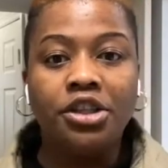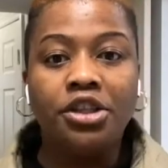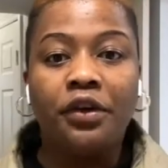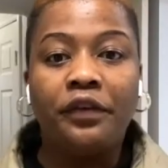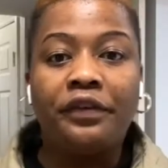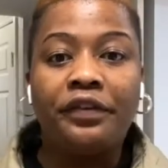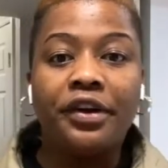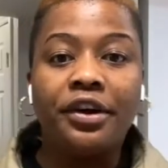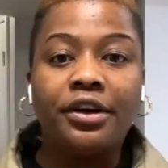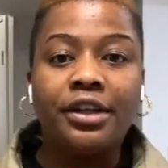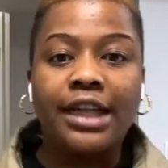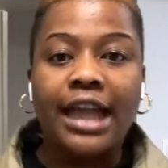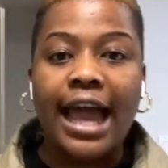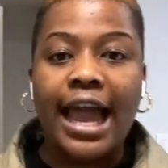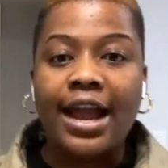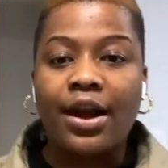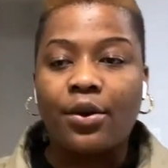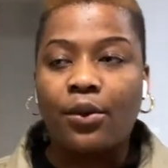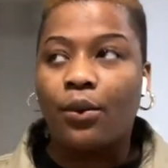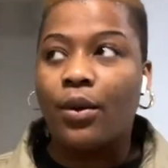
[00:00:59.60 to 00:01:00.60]
you feel
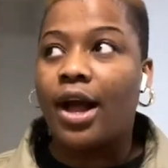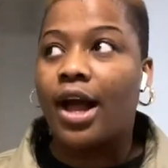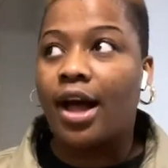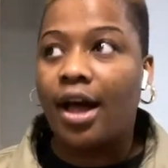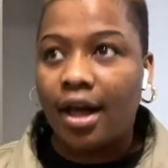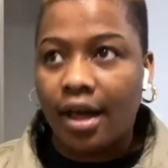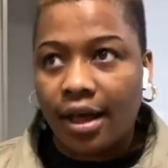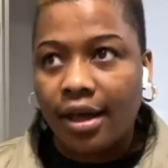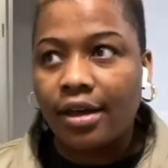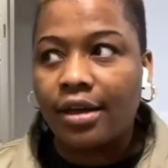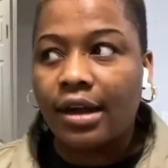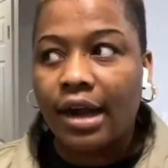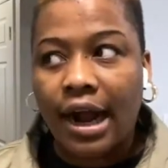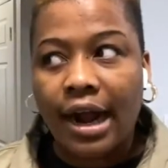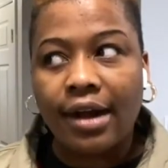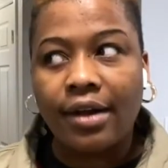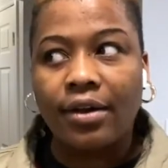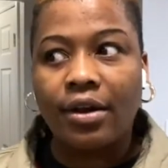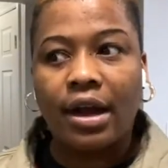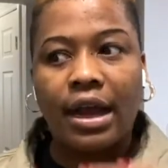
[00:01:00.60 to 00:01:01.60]
like, well,
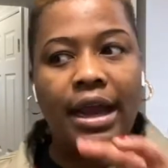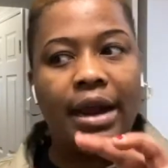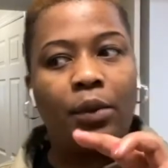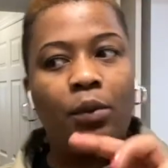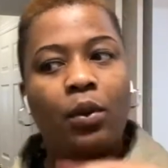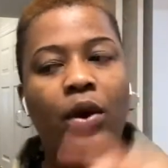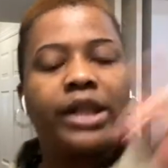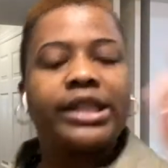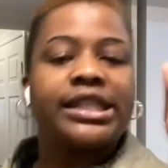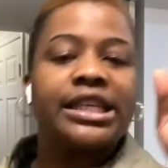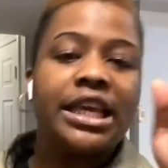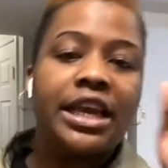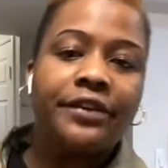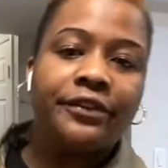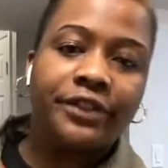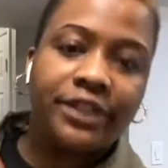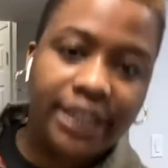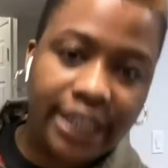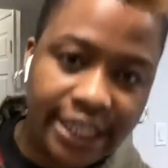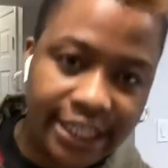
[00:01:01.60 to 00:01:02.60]
what
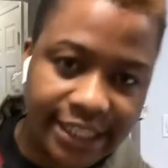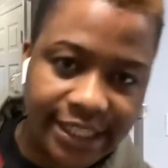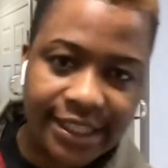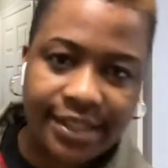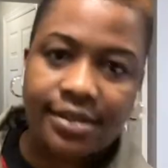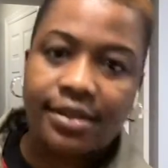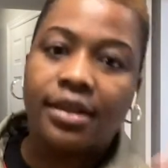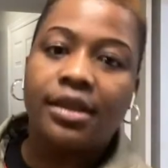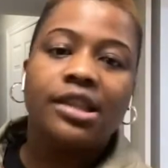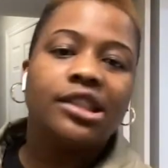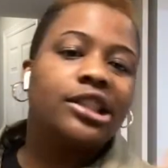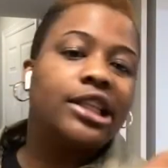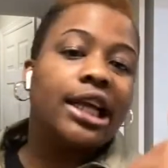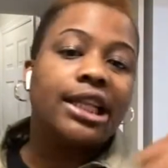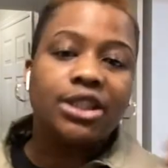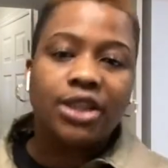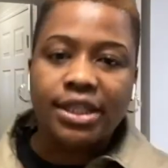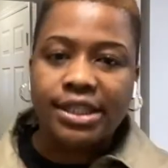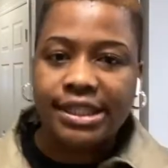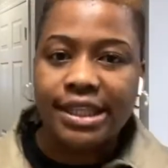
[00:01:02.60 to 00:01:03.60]
if this?
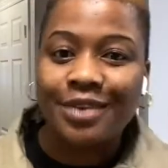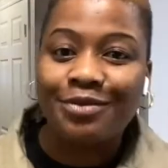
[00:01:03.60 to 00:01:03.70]
Chat us